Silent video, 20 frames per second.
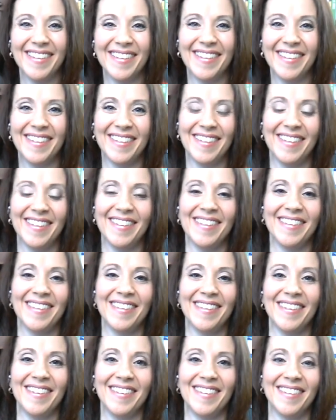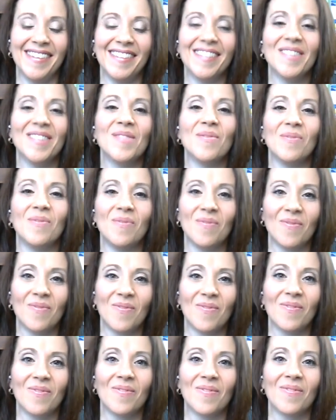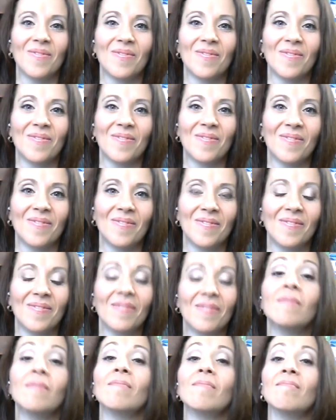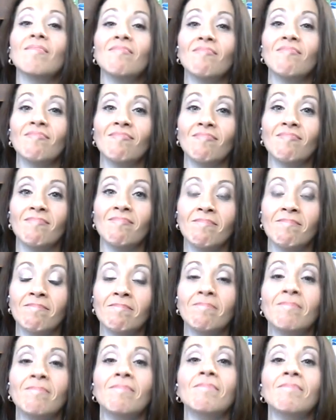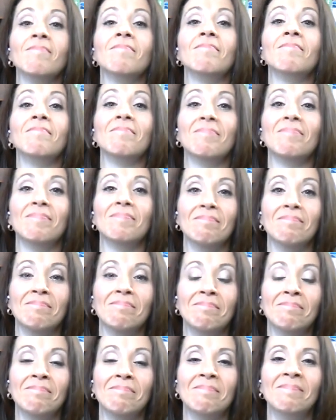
[no speech]